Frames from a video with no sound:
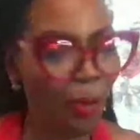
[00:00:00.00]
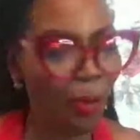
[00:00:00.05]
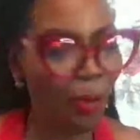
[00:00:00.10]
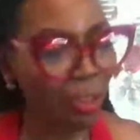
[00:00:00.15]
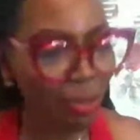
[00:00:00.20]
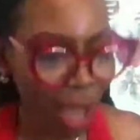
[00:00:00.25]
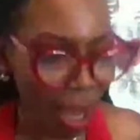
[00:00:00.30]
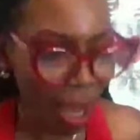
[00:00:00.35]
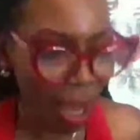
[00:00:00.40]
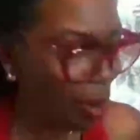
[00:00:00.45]
Why
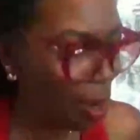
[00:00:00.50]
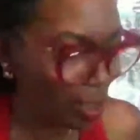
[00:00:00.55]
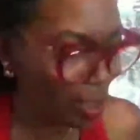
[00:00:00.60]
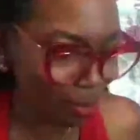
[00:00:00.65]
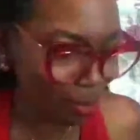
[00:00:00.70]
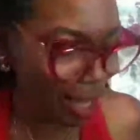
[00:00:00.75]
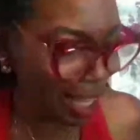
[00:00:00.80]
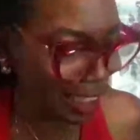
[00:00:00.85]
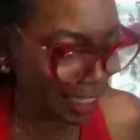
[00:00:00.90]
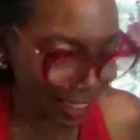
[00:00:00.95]
you ain't
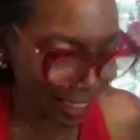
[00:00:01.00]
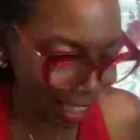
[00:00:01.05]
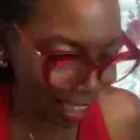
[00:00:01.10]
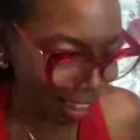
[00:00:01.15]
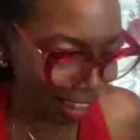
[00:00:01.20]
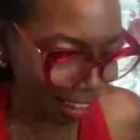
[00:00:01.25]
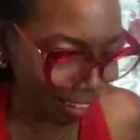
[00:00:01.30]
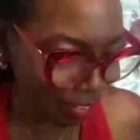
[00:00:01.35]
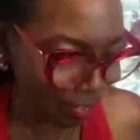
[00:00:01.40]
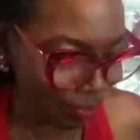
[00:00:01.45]
post my
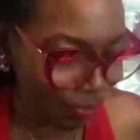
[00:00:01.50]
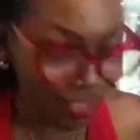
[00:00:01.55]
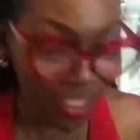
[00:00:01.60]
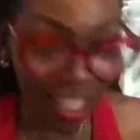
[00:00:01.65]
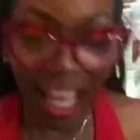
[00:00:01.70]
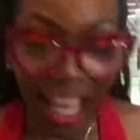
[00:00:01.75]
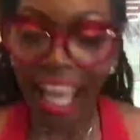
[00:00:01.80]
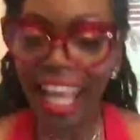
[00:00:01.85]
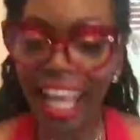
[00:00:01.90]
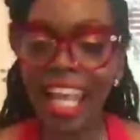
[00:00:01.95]
stuff?
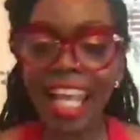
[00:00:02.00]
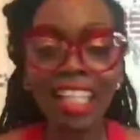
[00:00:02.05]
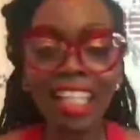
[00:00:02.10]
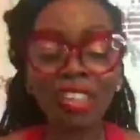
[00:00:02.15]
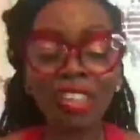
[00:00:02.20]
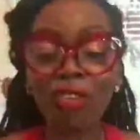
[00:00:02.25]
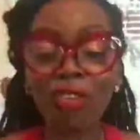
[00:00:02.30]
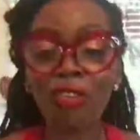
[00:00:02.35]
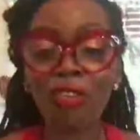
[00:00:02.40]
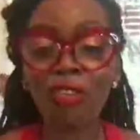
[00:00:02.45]

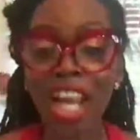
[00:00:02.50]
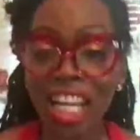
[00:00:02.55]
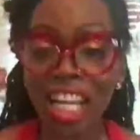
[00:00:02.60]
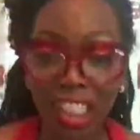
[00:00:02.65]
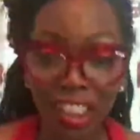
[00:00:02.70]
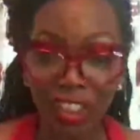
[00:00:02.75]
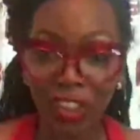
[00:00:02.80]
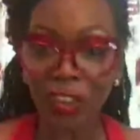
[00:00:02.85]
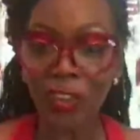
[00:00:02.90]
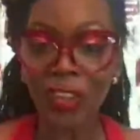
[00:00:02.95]
It's free
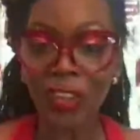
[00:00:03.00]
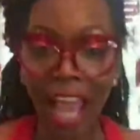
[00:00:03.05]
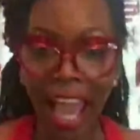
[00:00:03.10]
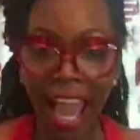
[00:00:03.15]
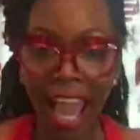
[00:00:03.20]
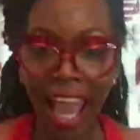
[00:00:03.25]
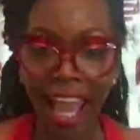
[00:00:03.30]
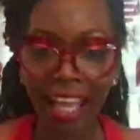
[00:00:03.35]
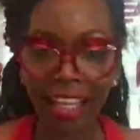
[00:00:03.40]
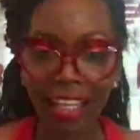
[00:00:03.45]
to do
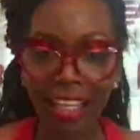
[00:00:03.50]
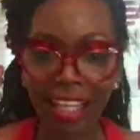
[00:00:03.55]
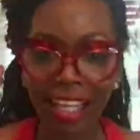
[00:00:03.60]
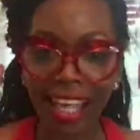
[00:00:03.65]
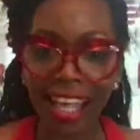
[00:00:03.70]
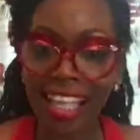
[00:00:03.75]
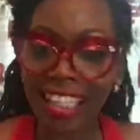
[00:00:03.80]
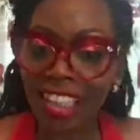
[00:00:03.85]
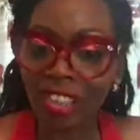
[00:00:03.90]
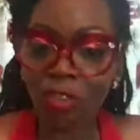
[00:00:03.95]
that.
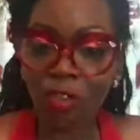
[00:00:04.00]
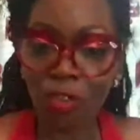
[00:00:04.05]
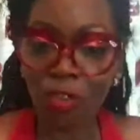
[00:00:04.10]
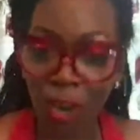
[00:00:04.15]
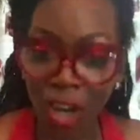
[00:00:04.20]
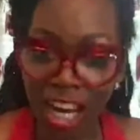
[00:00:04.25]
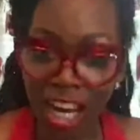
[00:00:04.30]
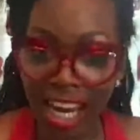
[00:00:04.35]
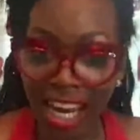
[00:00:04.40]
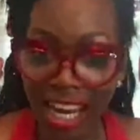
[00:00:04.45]
It's
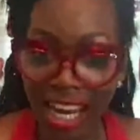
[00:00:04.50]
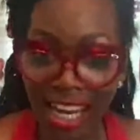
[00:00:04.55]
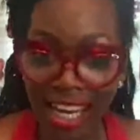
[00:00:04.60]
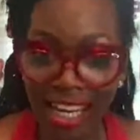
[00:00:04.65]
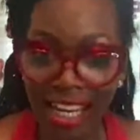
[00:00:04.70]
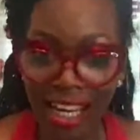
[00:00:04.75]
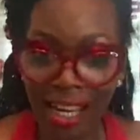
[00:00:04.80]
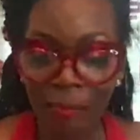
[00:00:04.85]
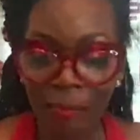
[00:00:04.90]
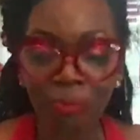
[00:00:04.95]

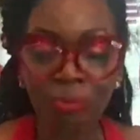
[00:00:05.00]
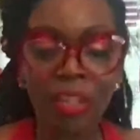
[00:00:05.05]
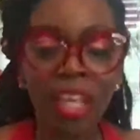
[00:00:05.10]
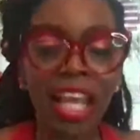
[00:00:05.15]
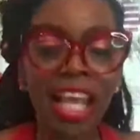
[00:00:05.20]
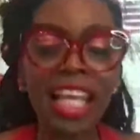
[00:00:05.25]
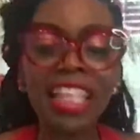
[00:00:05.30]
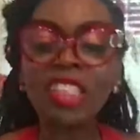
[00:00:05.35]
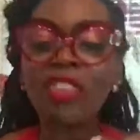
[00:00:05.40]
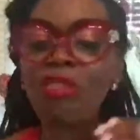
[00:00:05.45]
free.
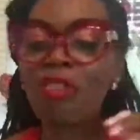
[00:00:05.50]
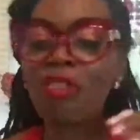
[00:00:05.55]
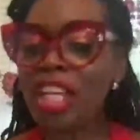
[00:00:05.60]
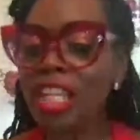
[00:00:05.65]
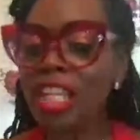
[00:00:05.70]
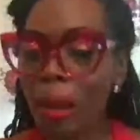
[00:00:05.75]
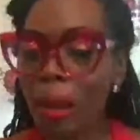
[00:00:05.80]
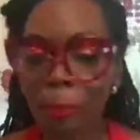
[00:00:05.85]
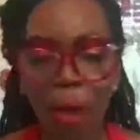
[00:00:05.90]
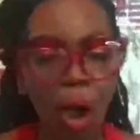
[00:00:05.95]
It's
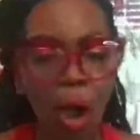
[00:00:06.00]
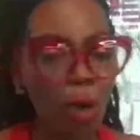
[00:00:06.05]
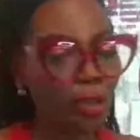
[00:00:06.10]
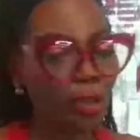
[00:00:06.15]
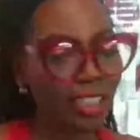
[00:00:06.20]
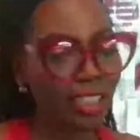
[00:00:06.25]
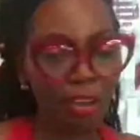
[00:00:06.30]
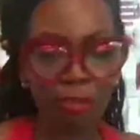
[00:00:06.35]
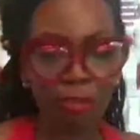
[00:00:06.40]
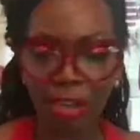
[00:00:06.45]
free to
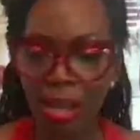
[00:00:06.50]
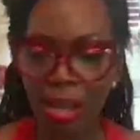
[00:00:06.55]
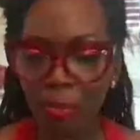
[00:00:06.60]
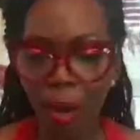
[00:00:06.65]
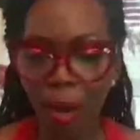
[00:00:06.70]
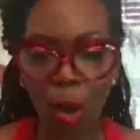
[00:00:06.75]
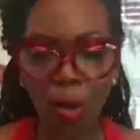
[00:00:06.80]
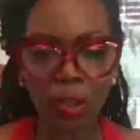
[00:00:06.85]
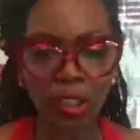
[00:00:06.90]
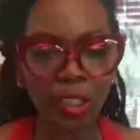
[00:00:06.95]
post and
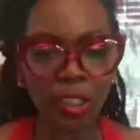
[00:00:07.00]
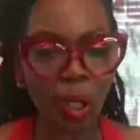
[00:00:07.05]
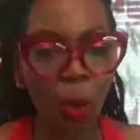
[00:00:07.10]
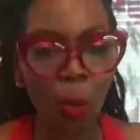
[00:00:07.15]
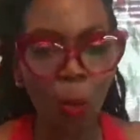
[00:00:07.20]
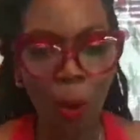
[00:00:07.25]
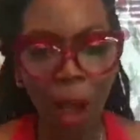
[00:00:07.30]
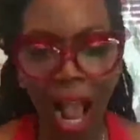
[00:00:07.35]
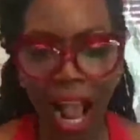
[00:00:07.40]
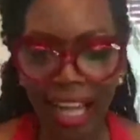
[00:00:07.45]
repost. So
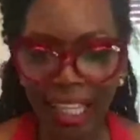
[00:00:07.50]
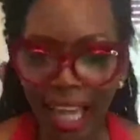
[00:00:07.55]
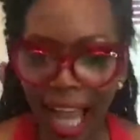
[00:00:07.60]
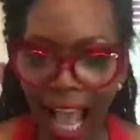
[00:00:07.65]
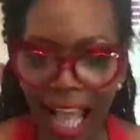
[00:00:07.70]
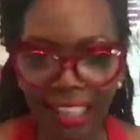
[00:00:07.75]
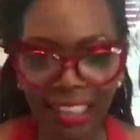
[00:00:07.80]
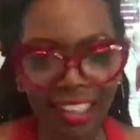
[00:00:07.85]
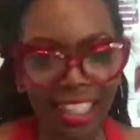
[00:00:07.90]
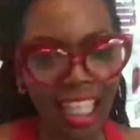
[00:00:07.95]
why
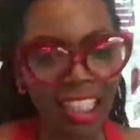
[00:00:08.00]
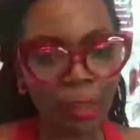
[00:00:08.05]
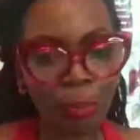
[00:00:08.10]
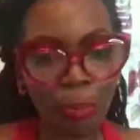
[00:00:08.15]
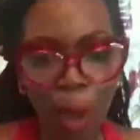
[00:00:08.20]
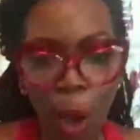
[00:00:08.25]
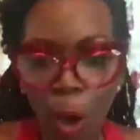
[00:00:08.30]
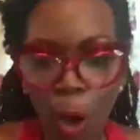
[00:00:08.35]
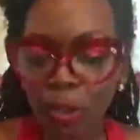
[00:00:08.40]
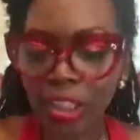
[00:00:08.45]
not just
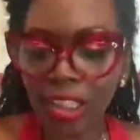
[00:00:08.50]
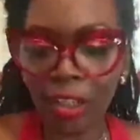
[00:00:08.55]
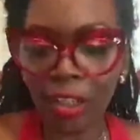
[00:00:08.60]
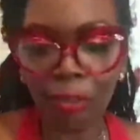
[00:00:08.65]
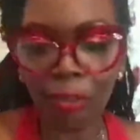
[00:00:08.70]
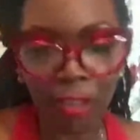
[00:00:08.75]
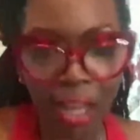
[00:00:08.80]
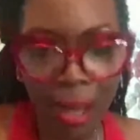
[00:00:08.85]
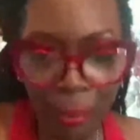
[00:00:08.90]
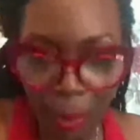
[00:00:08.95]
post
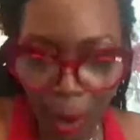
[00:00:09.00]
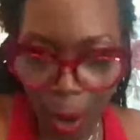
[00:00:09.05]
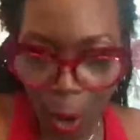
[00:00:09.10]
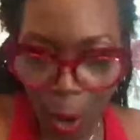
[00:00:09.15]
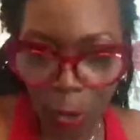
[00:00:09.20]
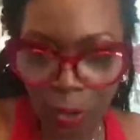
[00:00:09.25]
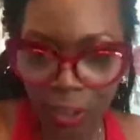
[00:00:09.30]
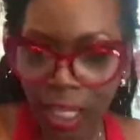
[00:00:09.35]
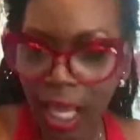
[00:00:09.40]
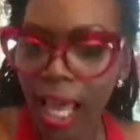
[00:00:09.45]
and
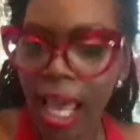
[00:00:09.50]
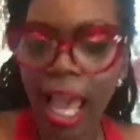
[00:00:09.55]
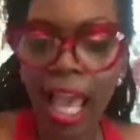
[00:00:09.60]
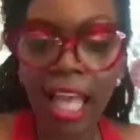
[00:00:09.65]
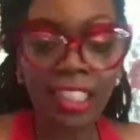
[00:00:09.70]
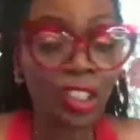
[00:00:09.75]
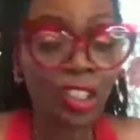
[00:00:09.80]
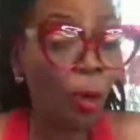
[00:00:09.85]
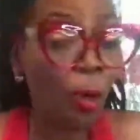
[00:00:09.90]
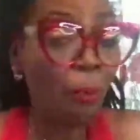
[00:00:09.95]
repost
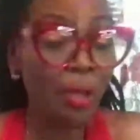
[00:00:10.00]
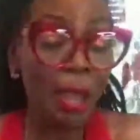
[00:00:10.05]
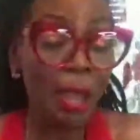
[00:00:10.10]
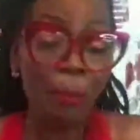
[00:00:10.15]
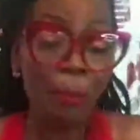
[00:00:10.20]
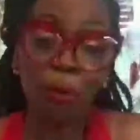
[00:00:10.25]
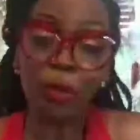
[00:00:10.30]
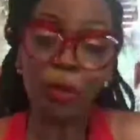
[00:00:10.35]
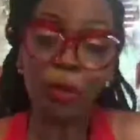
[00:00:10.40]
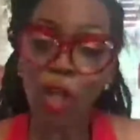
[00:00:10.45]
so
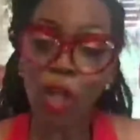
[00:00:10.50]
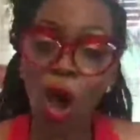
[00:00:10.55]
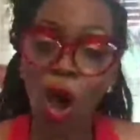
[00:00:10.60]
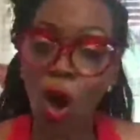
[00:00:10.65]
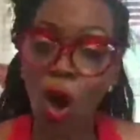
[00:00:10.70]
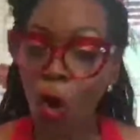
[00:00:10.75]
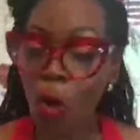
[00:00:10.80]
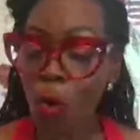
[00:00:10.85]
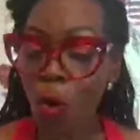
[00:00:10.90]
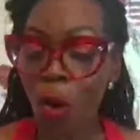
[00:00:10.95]
people
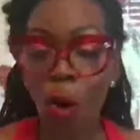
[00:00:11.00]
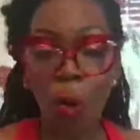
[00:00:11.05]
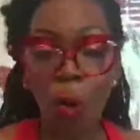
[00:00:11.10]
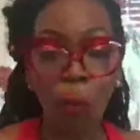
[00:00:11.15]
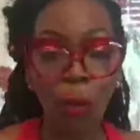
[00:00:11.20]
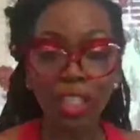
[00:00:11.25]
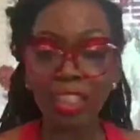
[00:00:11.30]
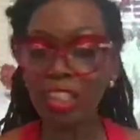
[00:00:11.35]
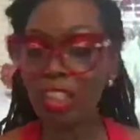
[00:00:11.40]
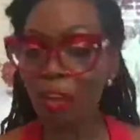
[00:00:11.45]
know
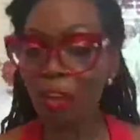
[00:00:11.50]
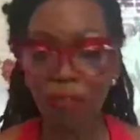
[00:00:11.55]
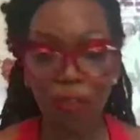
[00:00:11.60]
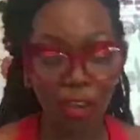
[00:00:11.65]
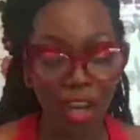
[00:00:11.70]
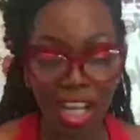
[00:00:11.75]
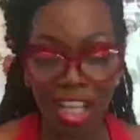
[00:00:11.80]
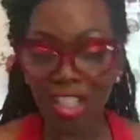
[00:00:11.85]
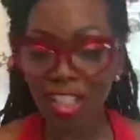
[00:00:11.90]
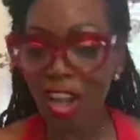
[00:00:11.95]
what your
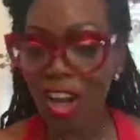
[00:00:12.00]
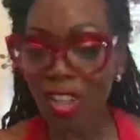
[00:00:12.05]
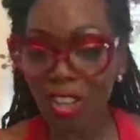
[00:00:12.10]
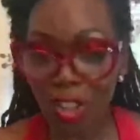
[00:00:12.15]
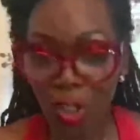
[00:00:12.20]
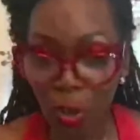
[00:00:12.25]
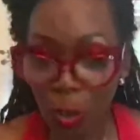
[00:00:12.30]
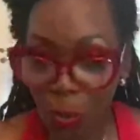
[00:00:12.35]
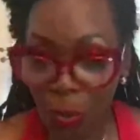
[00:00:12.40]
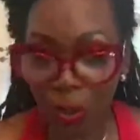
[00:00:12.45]
friends are
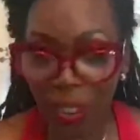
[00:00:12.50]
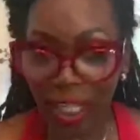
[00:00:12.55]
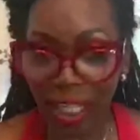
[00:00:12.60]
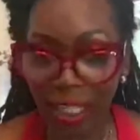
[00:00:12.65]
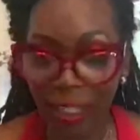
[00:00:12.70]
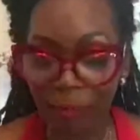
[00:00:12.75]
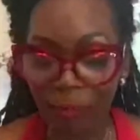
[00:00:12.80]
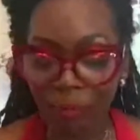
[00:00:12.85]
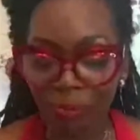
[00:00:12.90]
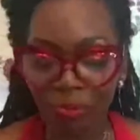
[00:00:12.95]

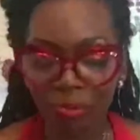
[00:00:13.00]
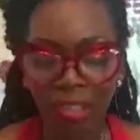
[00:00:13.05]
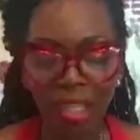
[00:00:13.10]
doing?